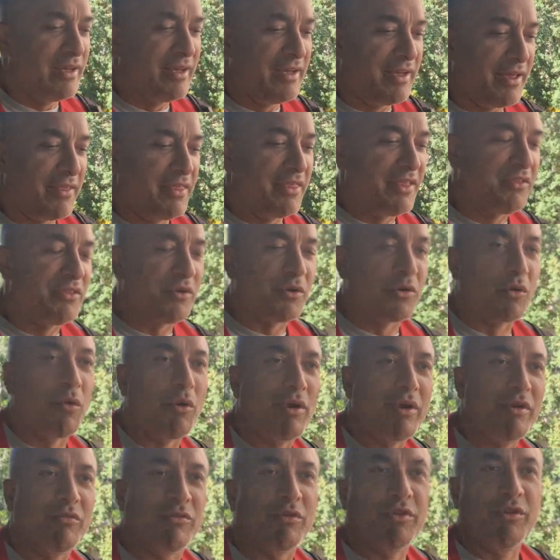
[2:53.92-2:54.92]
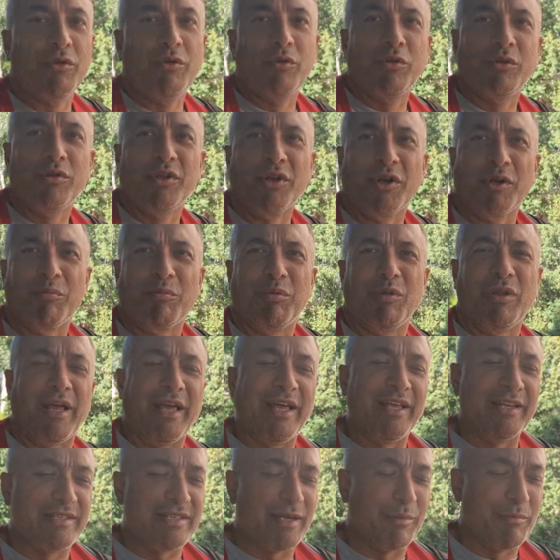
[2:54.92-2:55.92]
they're going for the nuclear
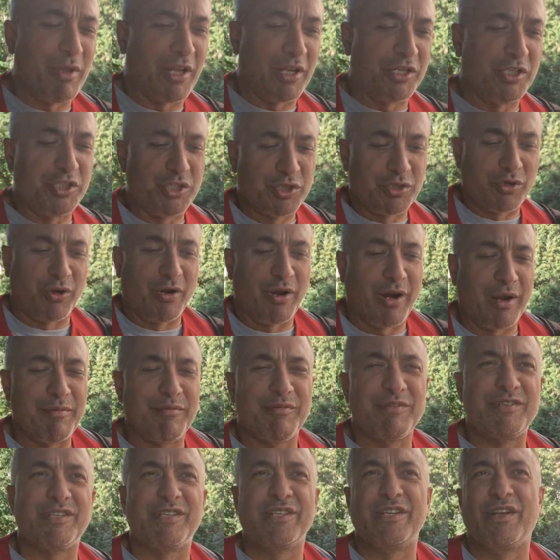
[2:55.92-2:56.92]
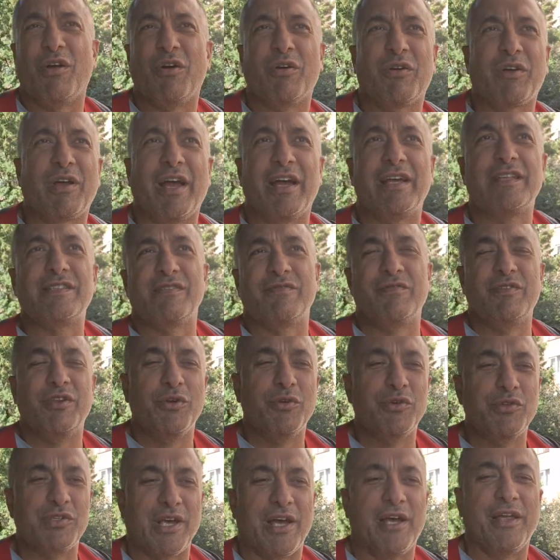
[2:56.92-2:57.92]
plant. I'm not sure. I've seen all kinds of
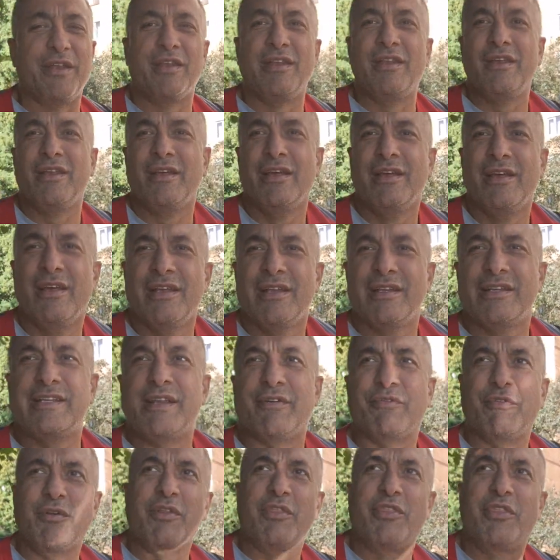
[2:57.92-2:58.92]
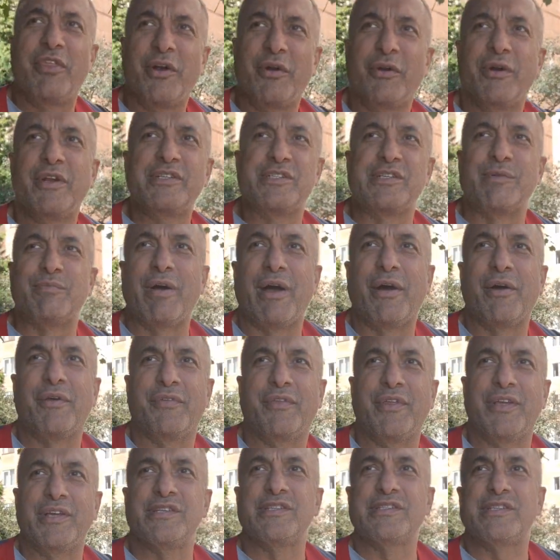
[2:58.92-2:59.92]
news on different theories
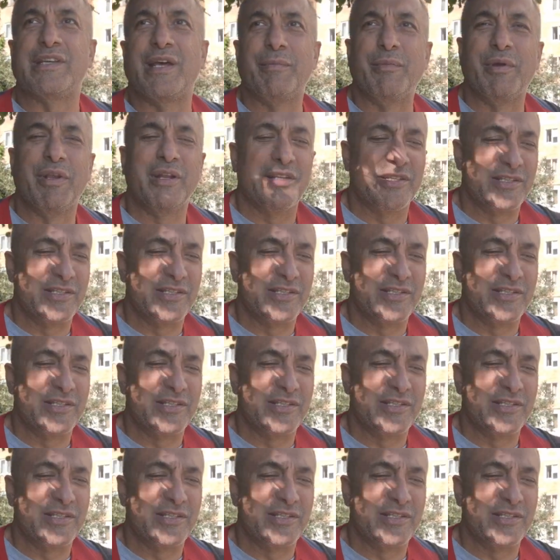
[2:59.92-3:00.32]
about this. I mean,